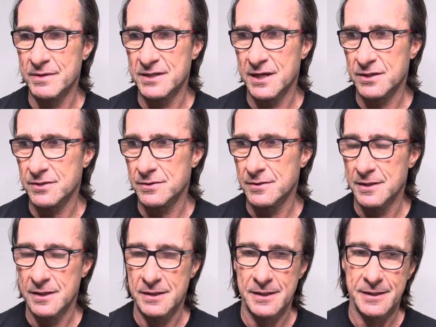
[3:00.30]
test,
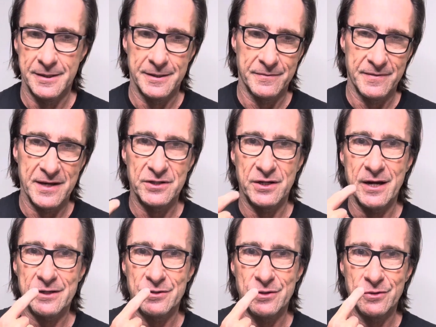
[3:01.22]

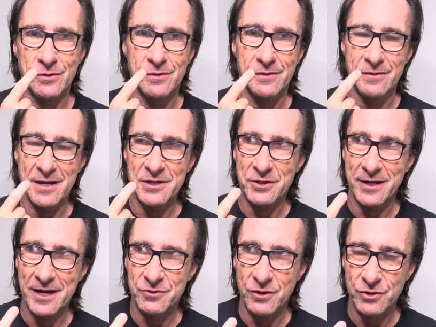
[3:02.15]
nasogastric,
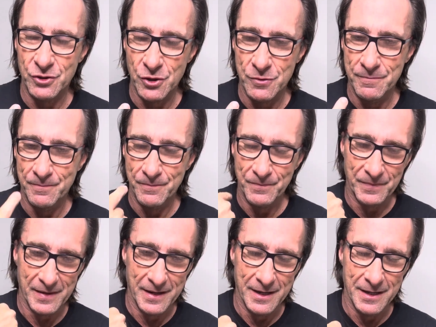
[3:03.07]
nasogastric tube,
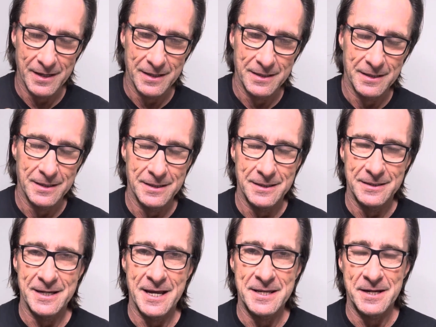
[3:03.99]

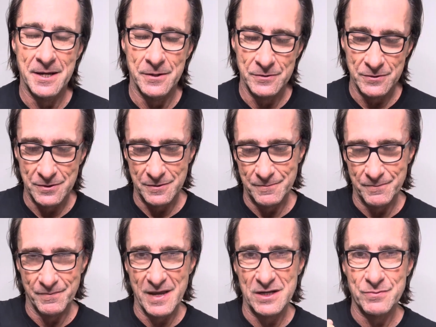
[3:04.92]
down your nose,
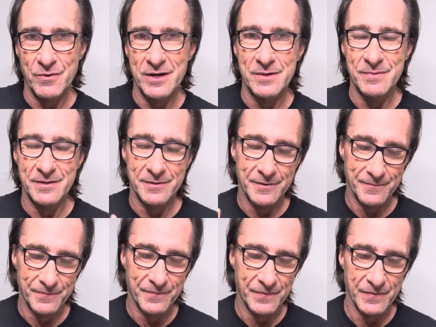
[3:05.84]
aspirate a bit
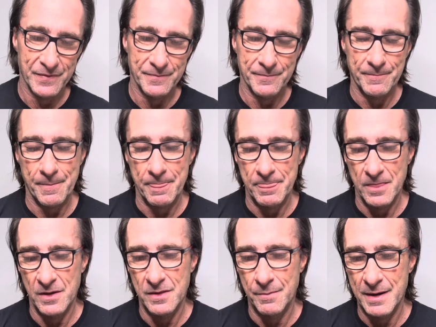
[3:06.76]

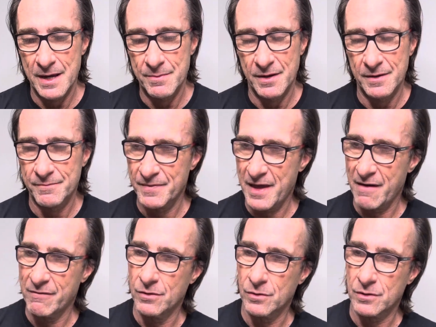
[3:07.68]
on the paper,
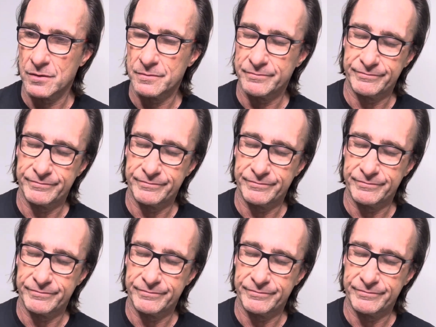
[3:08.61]
have a look.